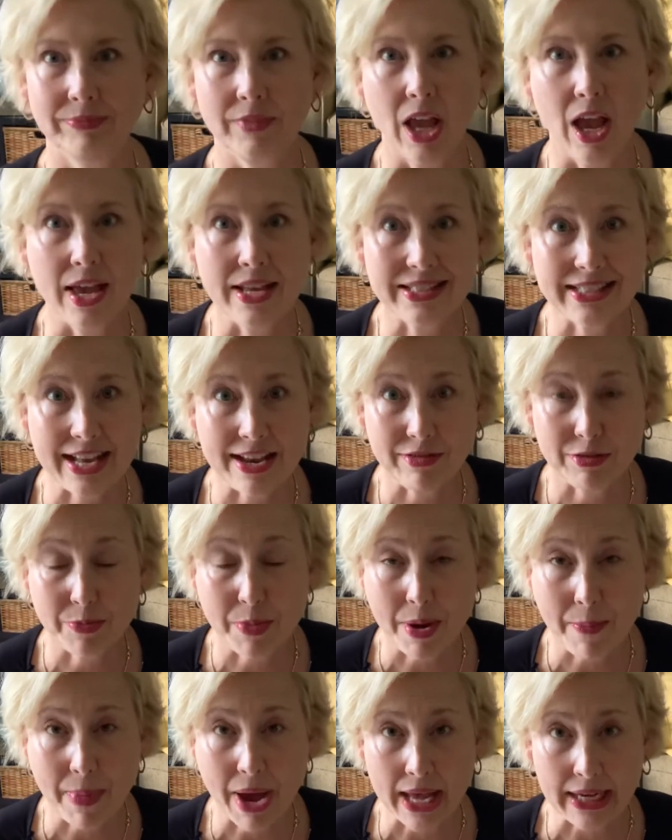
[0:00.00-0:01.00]
saves me
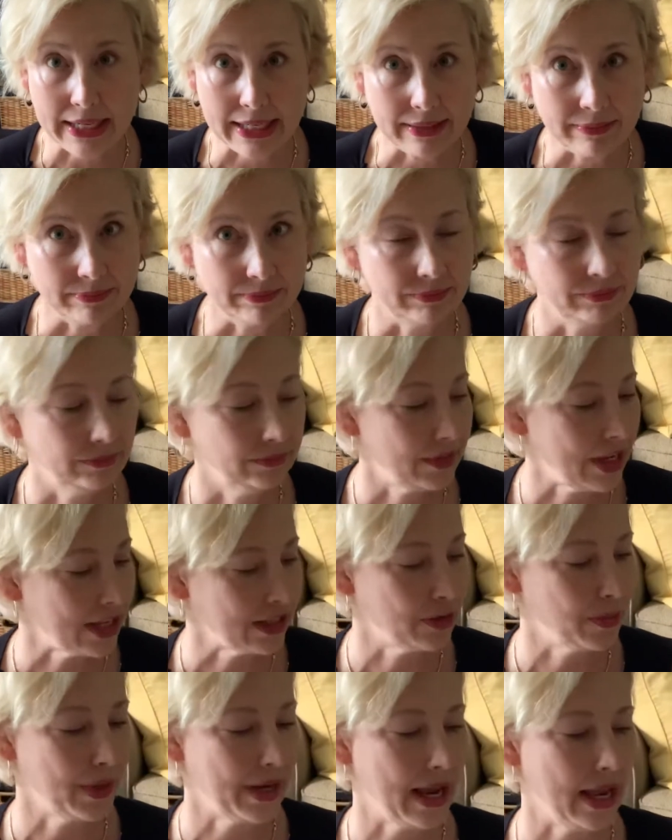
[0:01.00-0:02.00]
money.
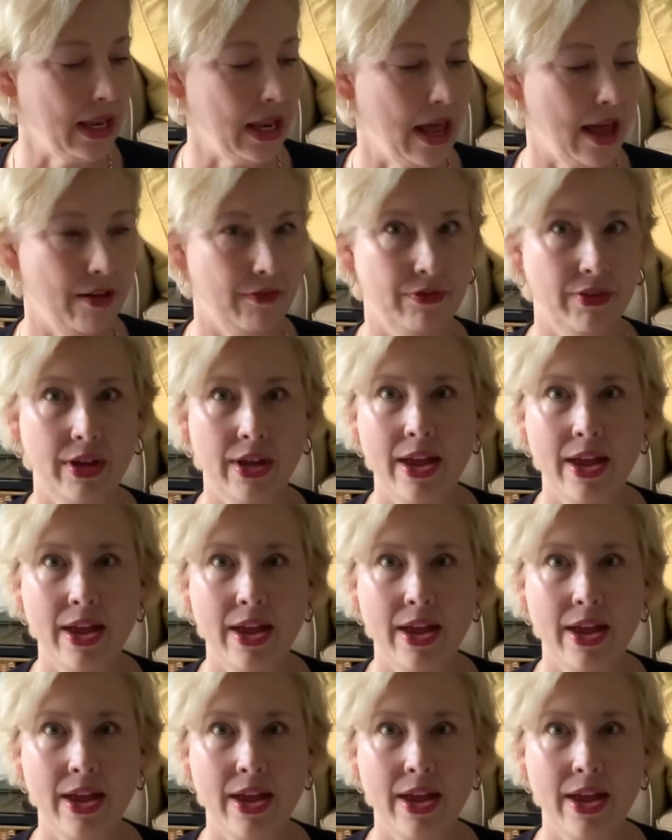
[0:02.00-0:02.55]
That's what I love.